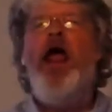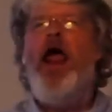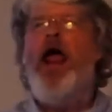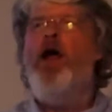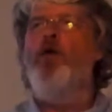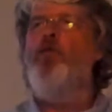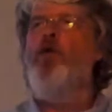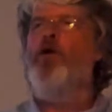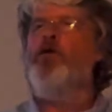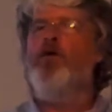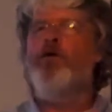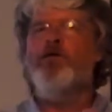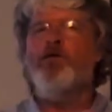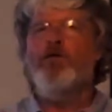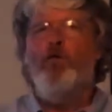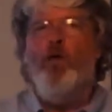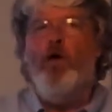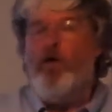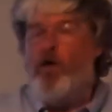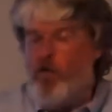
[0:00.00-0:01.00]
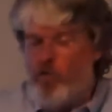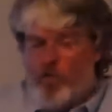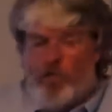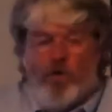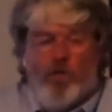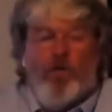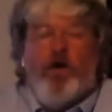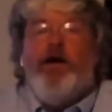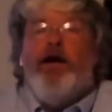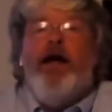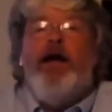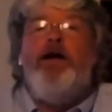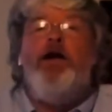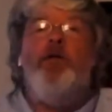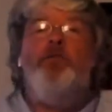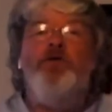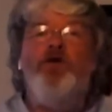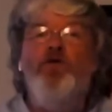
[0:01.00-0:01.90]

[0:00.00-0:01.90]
And what, I'll, what, I'll, what we're going to end up